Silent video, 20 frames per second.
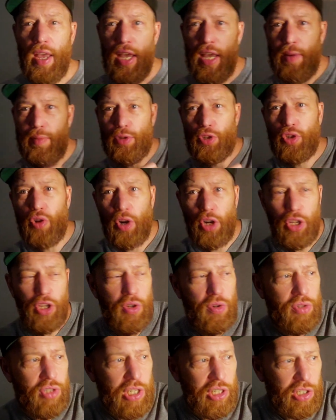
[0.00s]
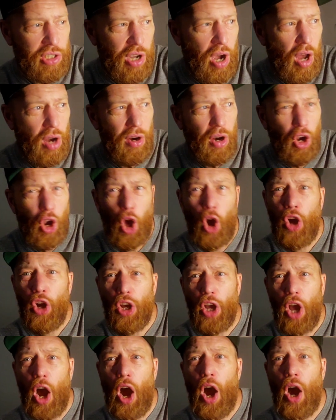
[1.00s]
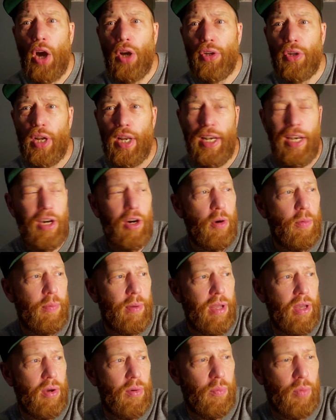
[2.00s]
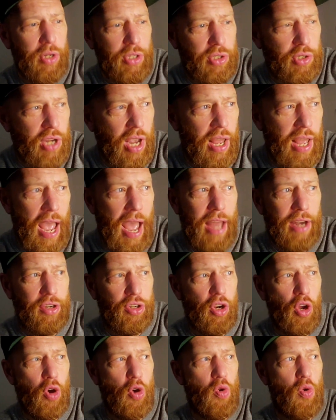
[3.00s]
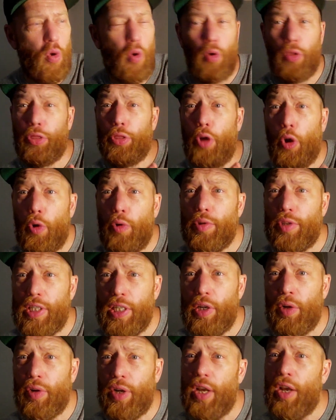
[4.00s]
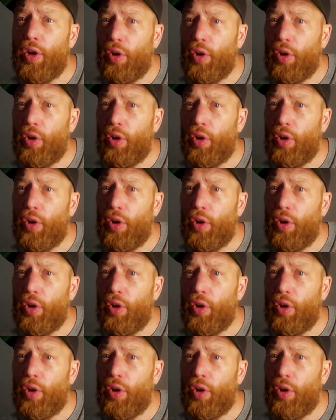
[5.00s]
He was trying to use this kind of long guard a little bit, which had no authority on it.